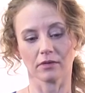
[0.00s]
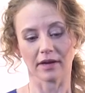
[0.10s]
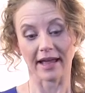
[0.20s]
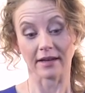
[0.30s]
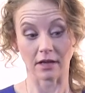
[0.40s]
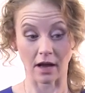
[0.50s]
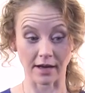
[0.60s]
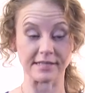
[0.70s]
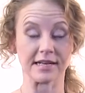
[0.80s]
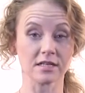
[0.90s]
and
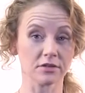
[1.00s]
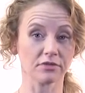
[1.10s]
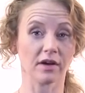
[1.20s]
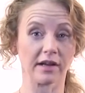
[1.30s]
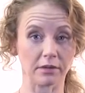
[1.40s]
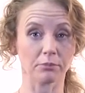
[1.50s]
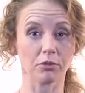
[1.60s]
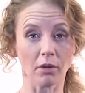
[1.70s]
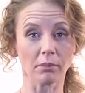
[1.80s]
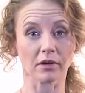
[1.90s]
identifying a
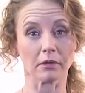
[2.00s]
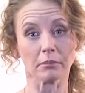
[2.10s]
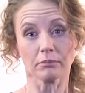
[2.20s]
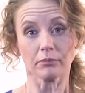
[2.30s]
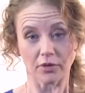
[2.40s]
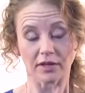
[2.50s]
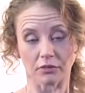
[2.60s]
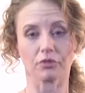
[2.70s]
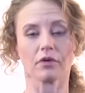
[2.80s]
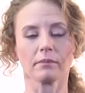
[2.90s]
problem, you can
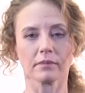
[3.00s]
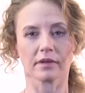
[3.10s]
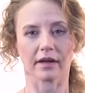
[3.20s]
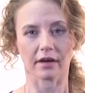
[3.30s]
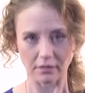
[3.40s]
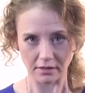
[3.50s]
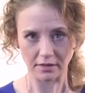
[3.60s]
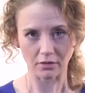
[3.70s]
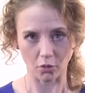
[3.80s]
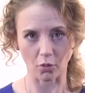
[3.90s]
from there
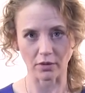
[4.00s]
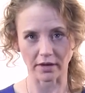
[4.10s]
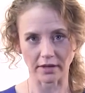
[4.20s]
accordingly